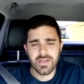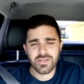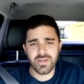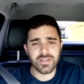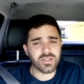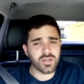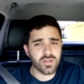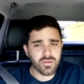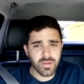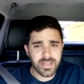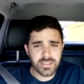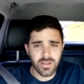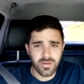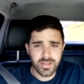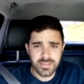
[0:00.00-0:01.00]
So that's a
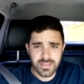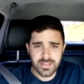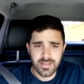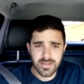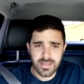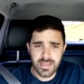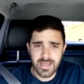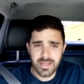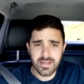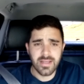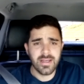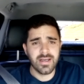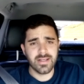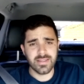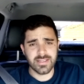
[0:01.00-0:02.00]
great token to look at.
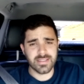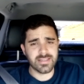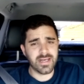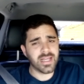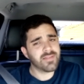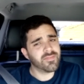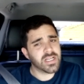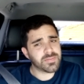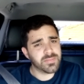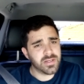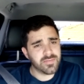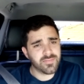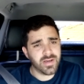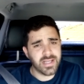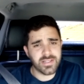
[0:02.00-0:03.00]
This is not
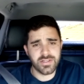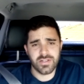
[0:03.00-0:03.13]
investment advice.